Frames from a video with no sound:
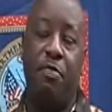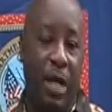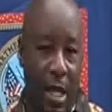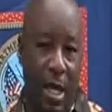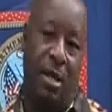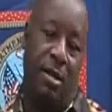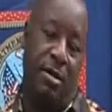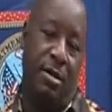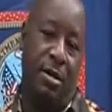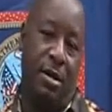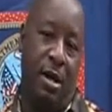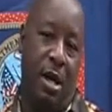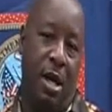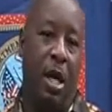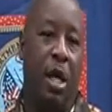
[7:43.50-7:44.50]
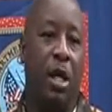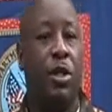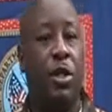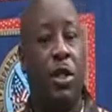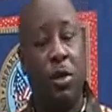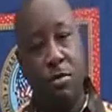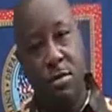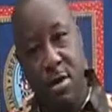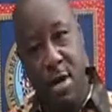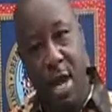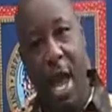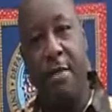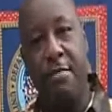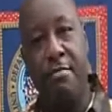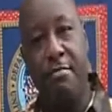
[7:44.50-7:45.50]
Please do
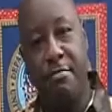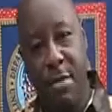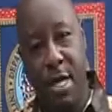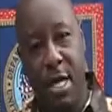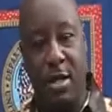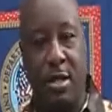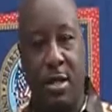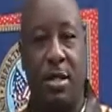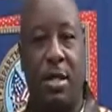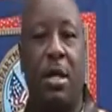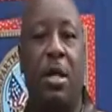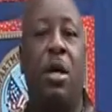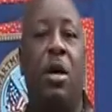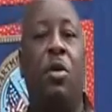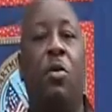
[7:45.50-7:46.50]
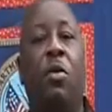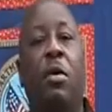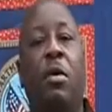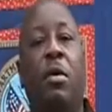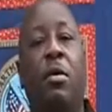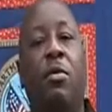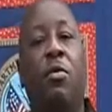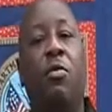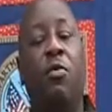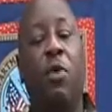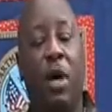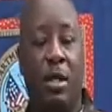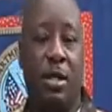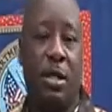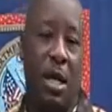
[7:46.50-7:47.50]
not miss
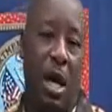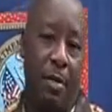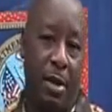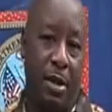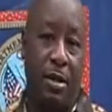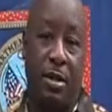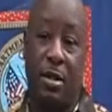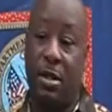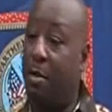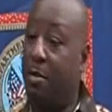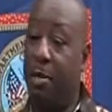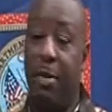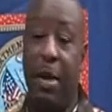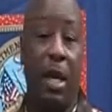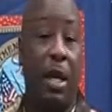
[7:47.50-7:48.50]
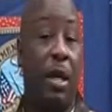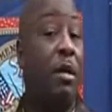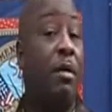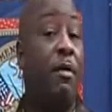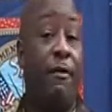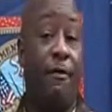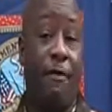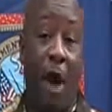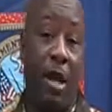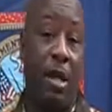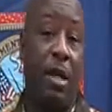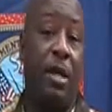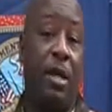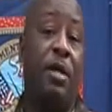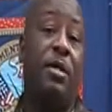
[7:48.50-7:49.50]
what's coming. It's going to be big.
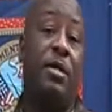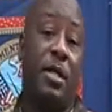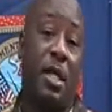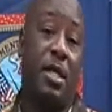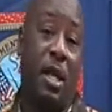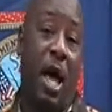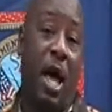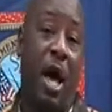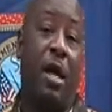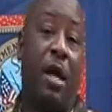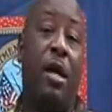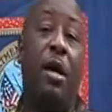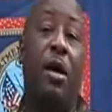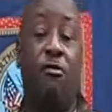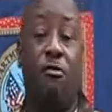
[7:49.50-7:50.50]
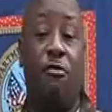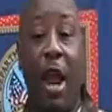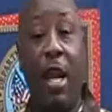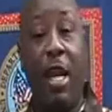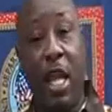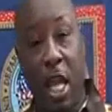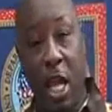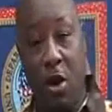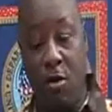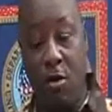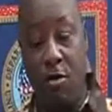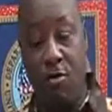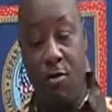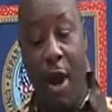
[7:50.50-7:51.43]
Friday, 6 o'clock. Right here.